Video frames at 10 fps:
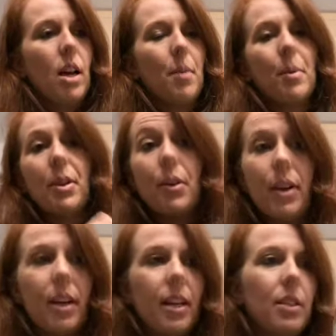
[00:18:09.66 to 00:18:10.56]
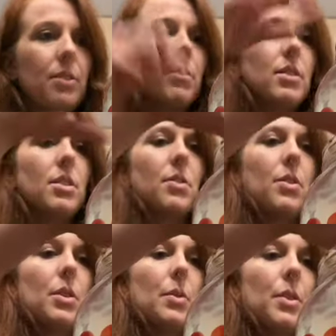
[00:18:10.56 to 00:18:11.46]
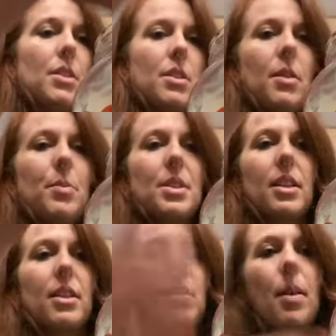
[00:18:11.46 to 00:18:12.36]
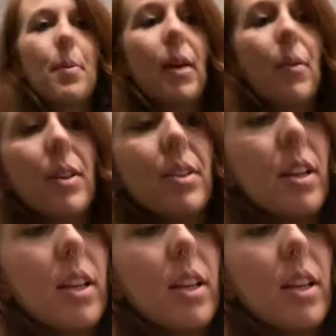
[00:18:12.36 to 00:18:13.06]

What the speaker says: gonna go ahead, oh, there's a floating one, so I'm just gonna grab that one.